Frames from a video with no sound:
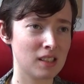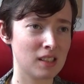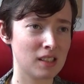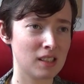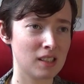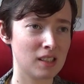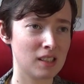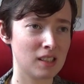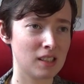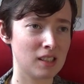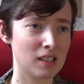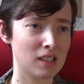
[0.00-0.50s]

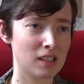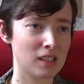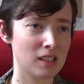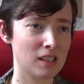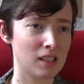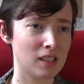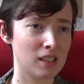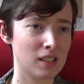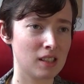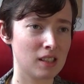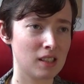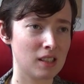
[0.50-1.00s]

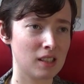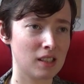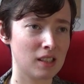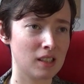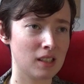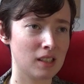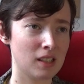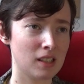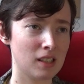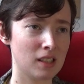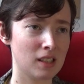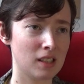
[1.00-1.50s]

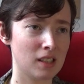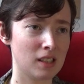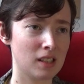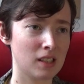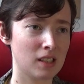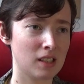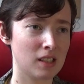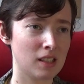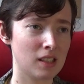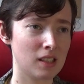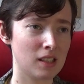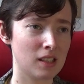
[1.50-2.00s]
Nobody speaks.